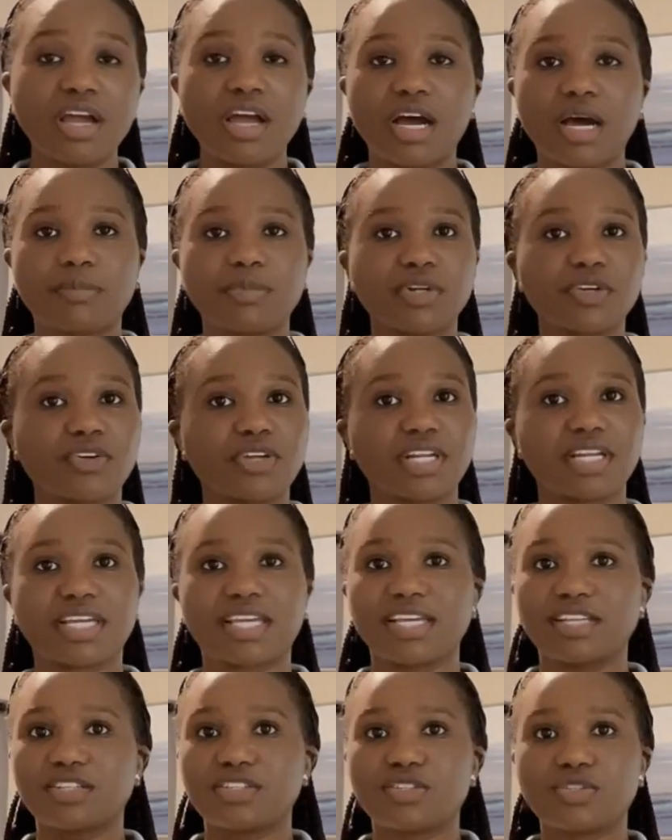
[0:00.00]
I'm not going to
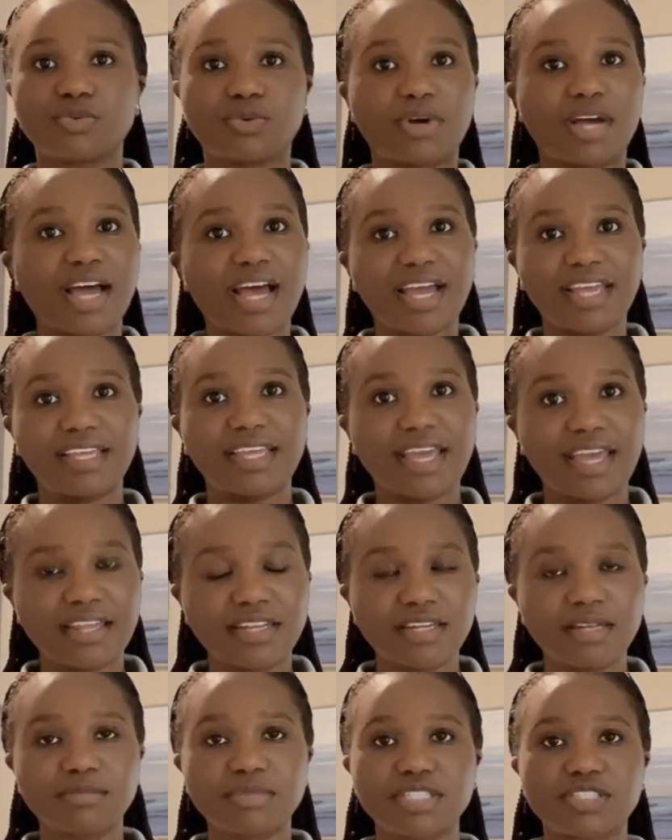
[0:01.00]
get too high
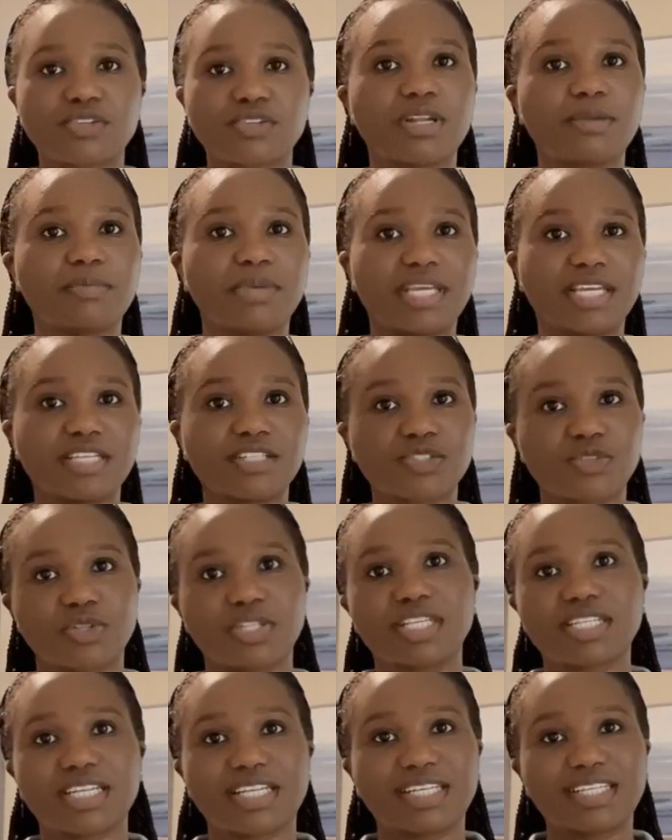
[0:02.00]
end. I'm just make it so
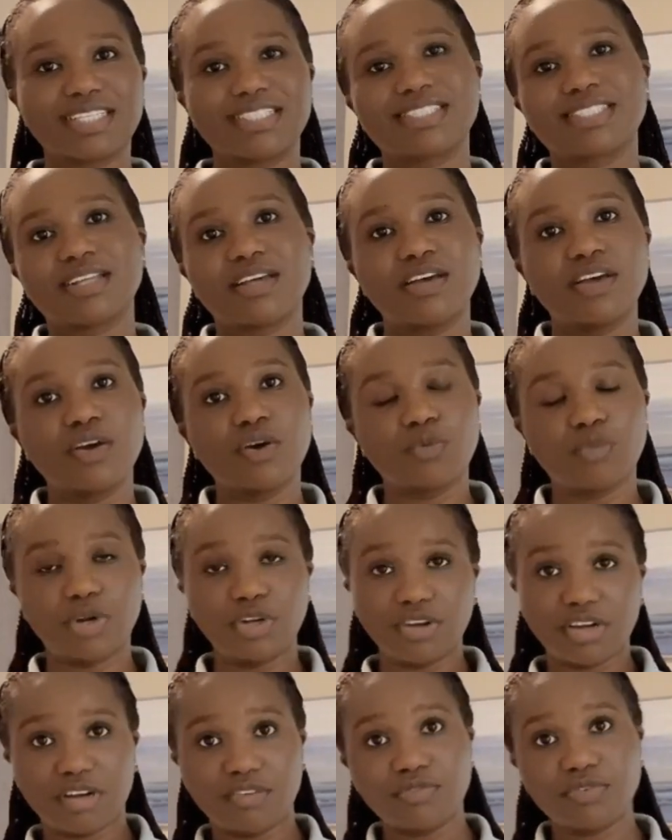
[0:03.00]
that at least when you
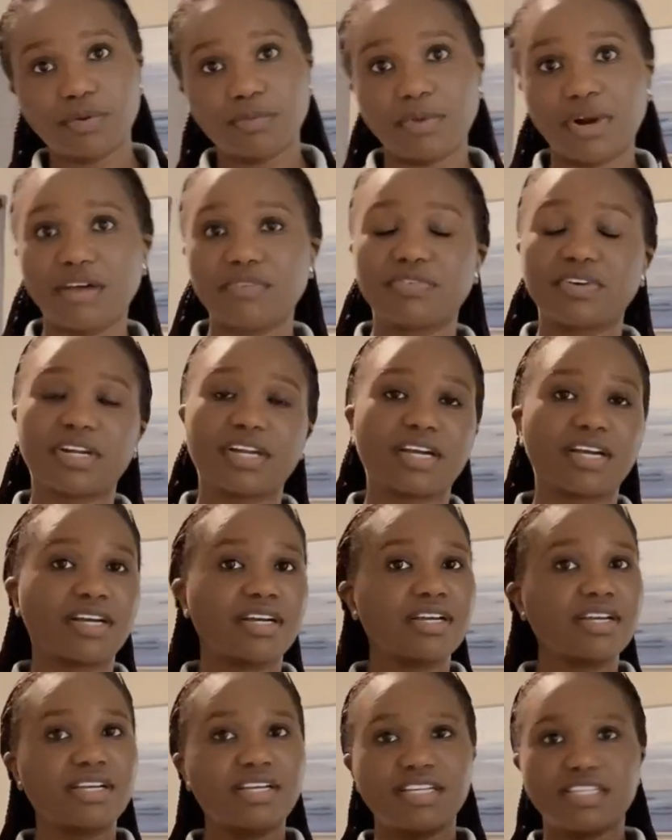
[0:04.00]
come from Africa,
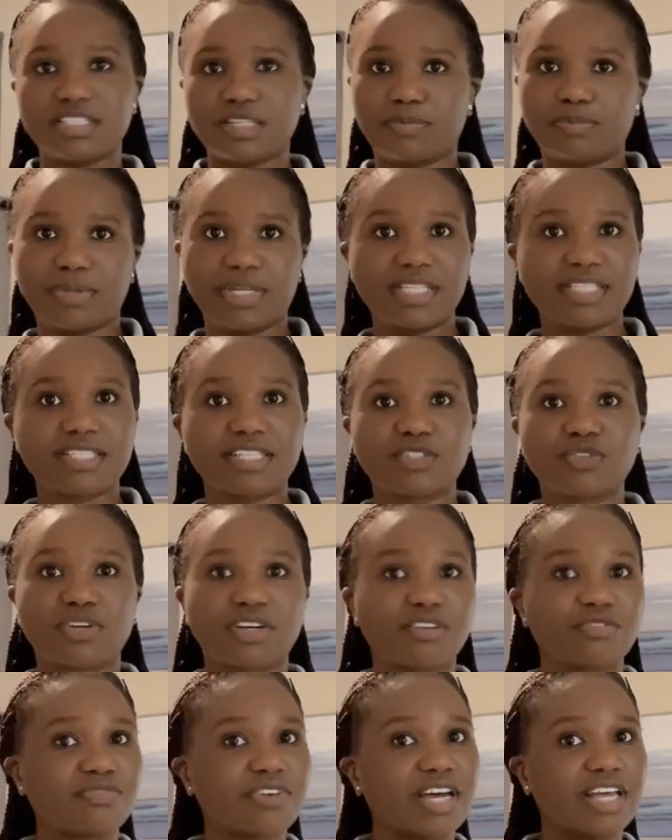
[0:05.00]
it's a place that you
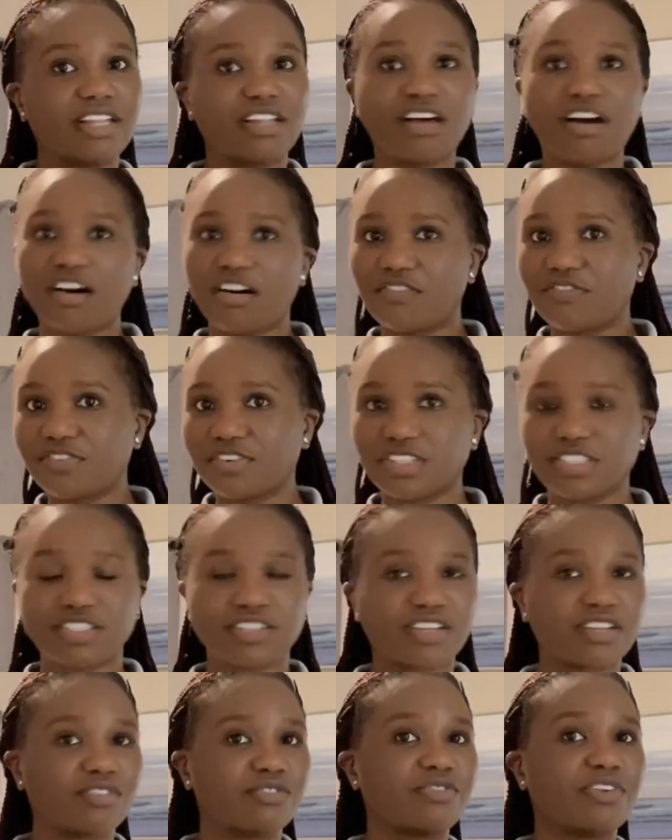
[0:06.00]
can find comfort, you
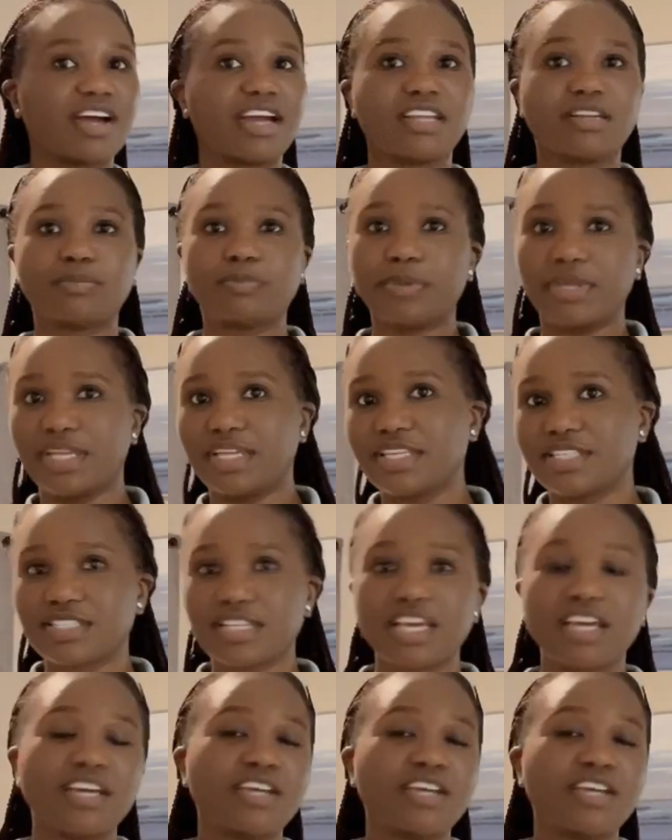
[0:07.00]
can find peace,